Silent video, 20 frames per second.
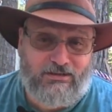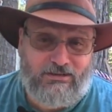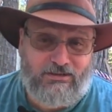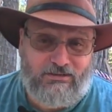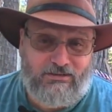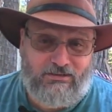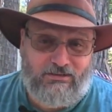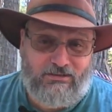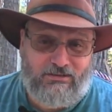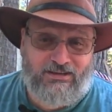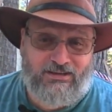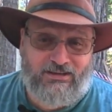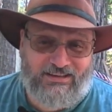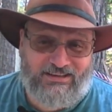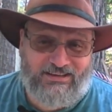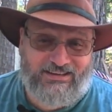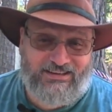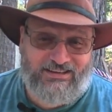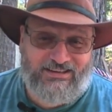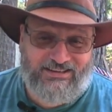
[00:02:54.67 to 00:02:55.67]

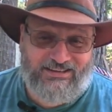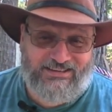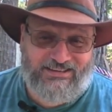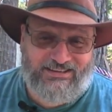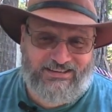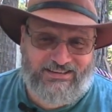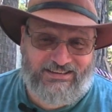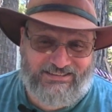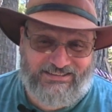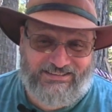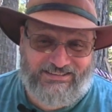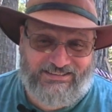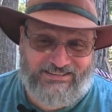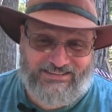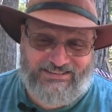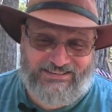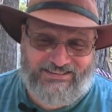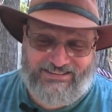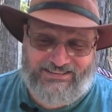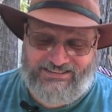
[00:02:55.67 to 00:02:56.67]

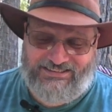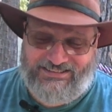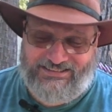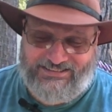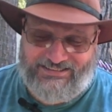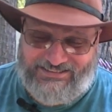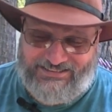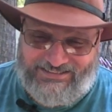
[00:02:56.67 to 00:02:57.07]
Nothing is said.